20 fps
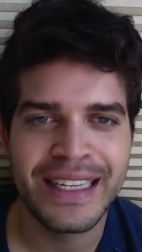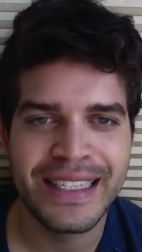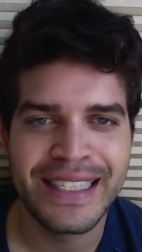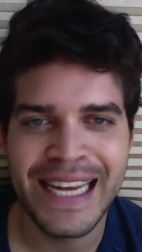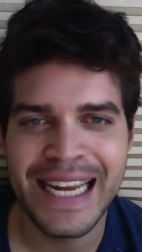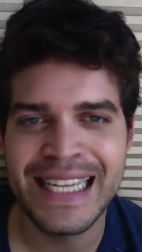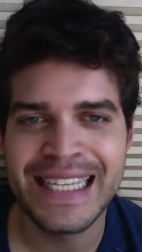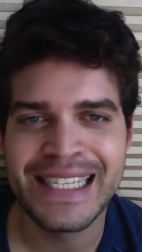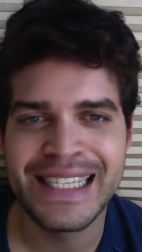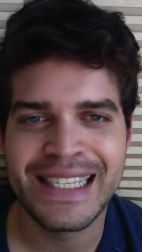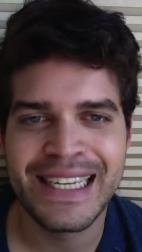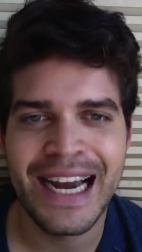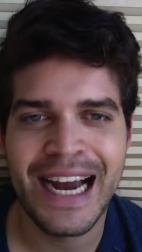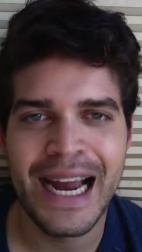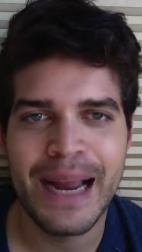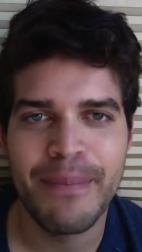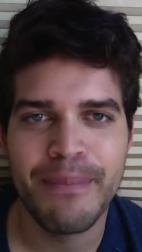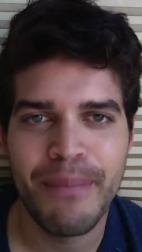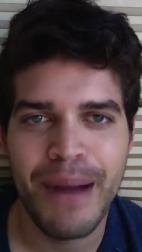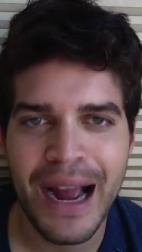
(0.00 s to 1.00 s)
10th
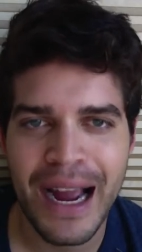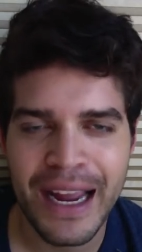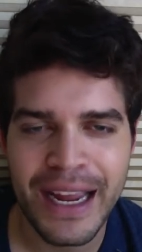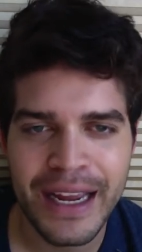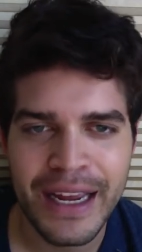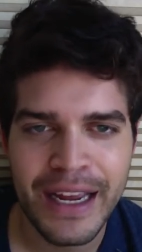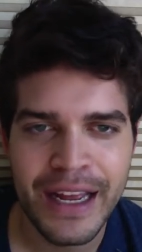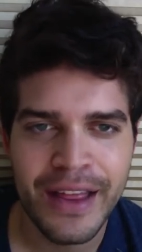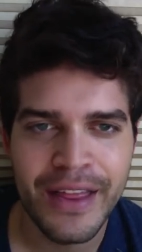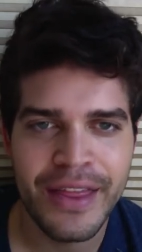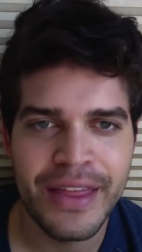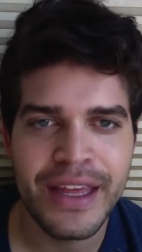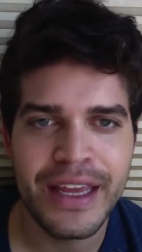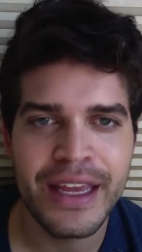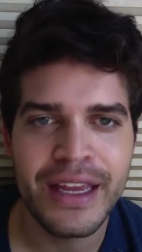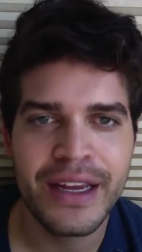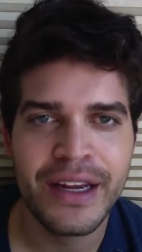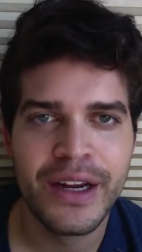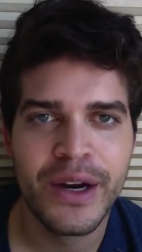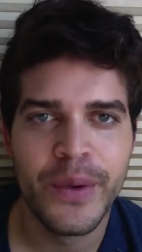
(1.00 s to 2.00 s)
time by
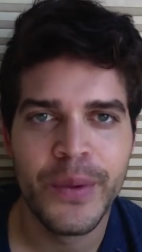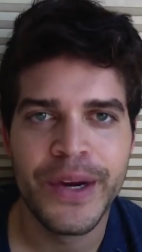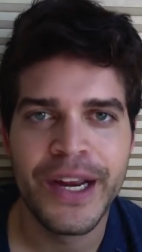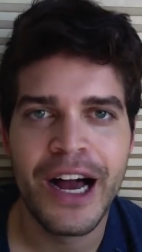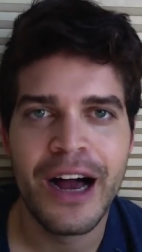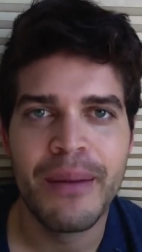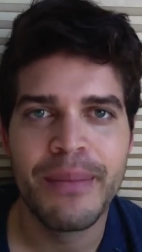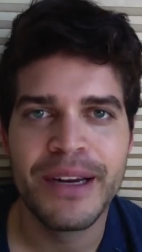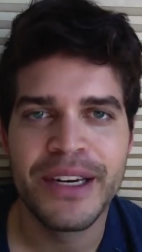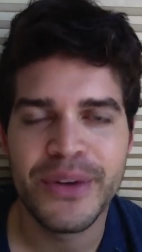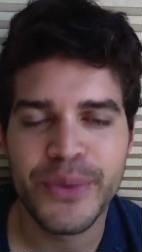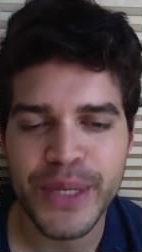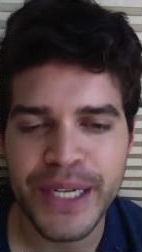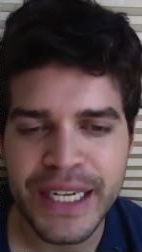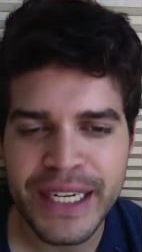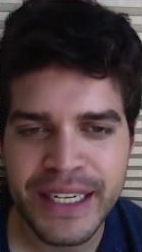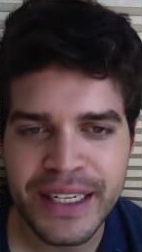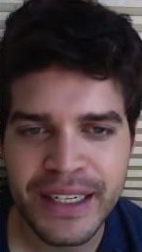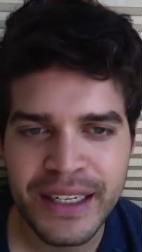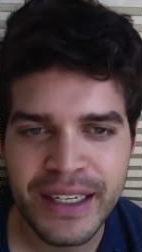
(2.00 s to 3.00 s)
the Real Madrid,